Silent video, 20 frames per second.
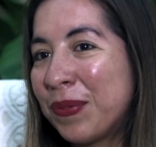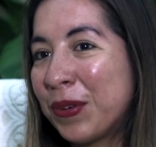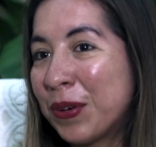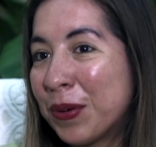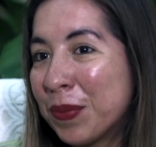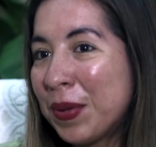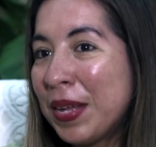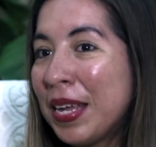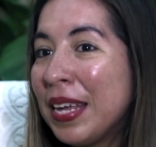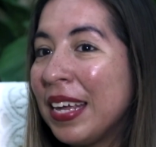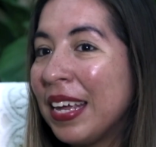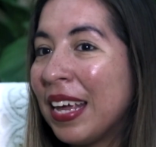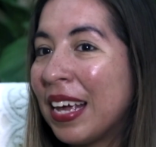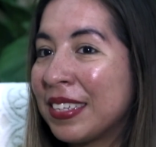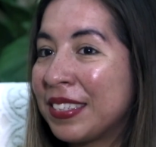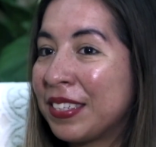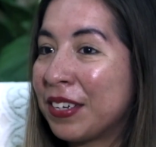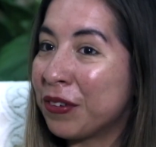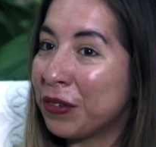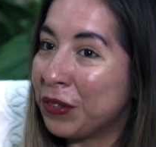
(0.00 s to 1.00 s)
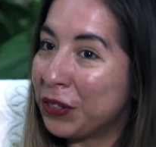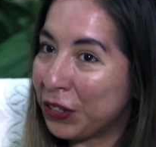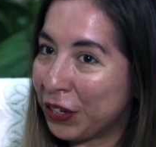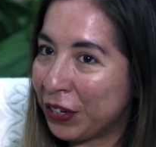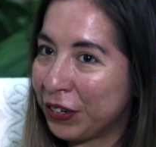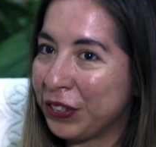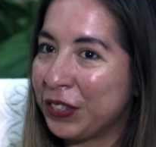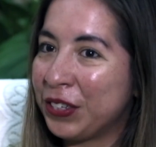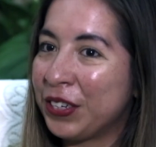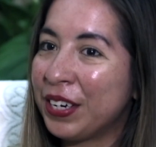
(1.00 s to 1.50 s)
For me as a
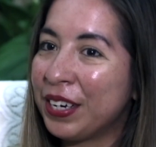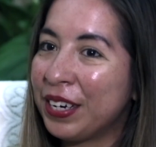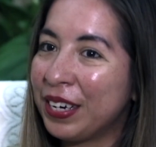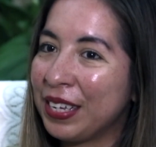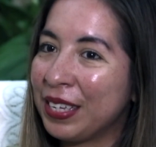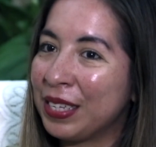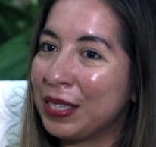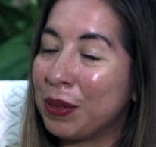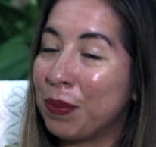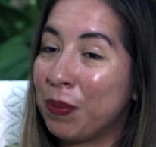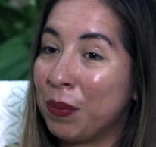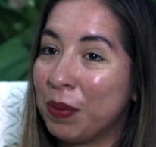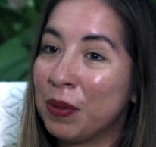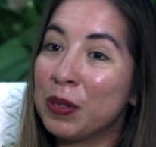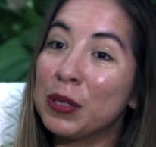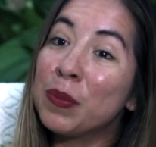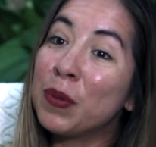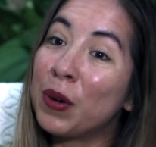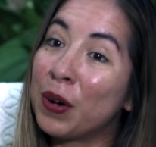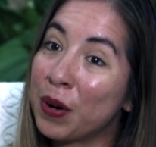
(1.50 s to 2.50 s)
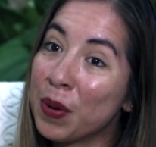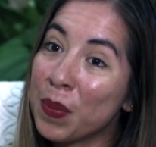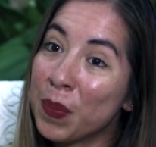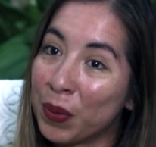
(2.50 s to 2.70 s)
researcher is very